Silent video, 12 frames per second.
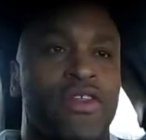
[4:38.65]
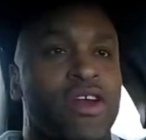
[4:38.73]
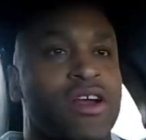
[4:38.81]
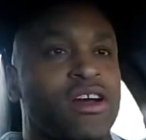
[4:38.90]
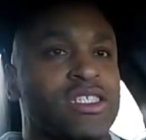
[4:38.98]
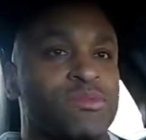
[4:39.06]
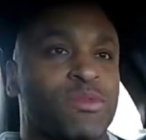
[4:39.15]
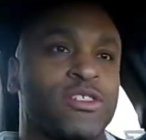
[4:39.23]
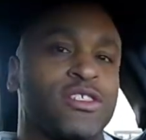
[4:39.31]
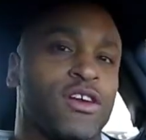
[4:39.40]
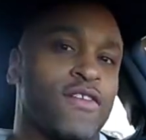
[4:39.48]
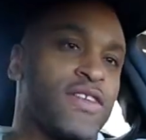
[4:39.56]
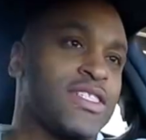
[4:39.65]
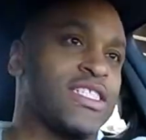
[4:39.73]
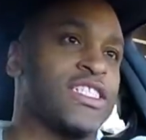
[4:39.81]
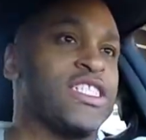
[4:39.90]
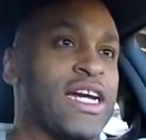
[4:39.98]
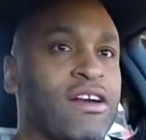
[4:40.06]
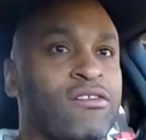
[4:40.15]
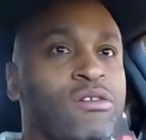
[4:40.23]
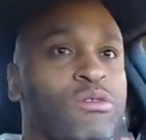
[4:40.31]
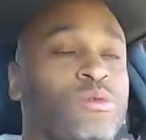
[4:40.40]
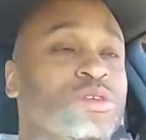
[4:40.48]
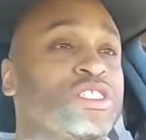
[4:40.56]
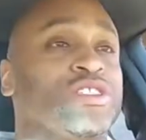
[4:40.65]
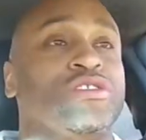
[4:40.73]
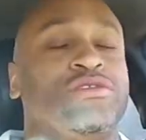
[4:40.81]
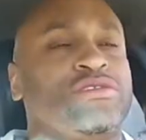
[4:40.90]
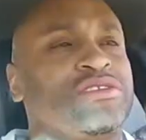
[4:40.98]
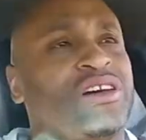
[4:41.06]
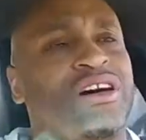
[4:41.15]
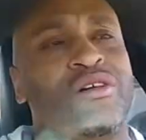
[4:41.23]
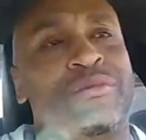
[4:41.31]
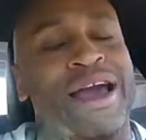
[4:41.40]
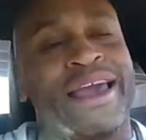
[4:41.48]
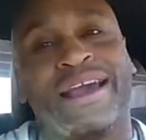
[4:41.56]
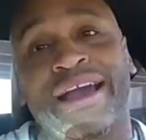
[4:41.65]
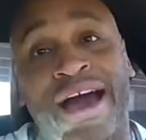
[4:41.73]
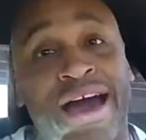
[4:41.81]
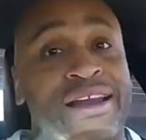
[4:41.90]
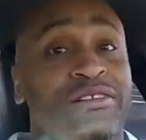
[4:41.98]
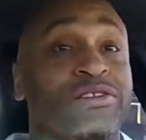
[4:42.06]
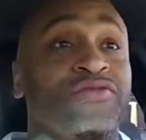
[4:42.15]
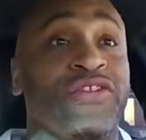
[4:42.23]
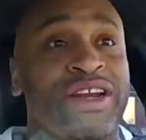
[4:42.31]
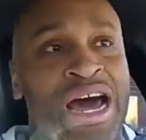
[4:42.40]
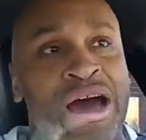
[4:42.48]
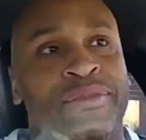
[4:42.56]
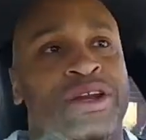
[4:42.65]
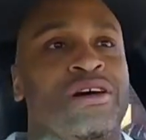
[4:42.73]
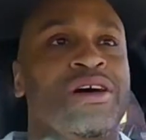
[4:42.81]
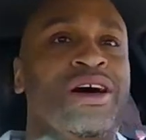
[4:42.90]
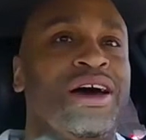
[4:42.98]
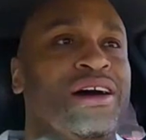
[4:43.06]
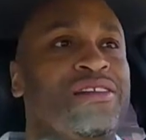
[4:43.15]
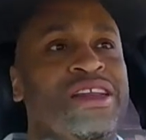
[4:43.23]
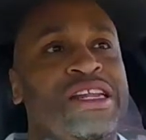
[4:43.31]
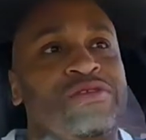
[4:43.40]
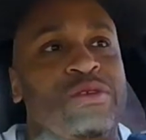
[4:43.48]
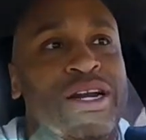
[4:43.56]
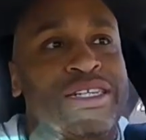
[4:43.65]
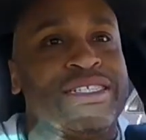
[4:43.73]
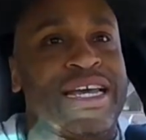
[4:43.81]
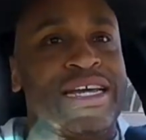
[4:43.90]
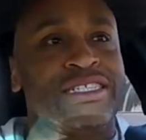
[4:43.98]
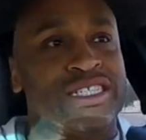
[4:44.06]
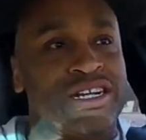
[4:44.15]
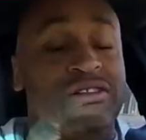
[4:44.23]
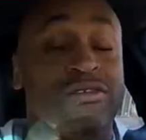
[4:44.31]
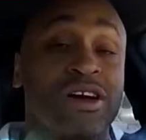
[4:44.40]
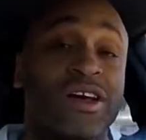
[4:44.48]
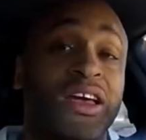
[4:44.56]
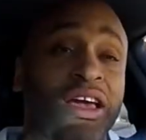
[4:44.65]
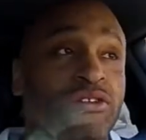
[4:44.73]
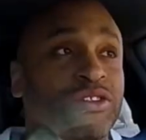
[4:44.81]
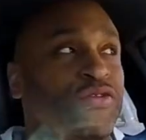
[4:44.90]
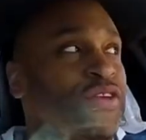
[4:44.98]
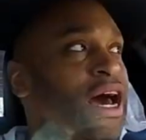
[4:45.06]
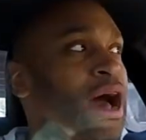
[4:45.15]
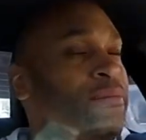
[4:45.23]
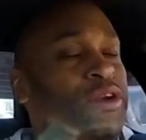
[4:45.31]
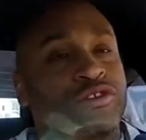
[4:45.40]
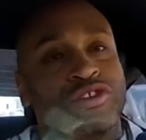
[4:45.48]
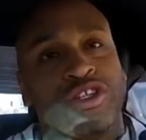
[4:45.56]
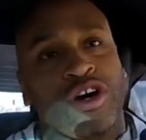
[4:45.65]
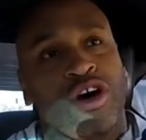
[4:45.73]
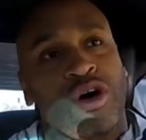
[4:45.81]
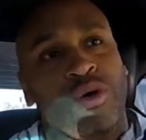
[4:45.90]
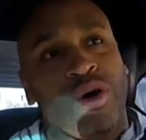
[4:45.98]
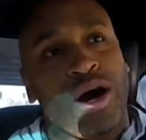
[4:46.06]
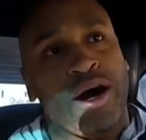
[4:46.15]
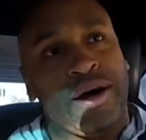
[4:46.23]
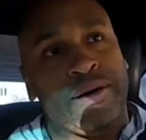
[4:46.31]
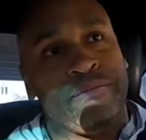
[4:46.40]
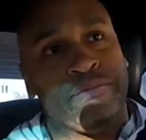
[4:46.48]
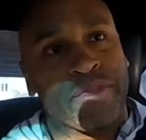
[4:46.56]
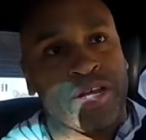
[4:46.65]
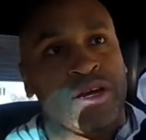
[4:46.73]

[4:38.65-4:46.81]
their customer service in general was, oh my God, it was phenomenal. I don't even want to say in general, it was phenomenal. So um,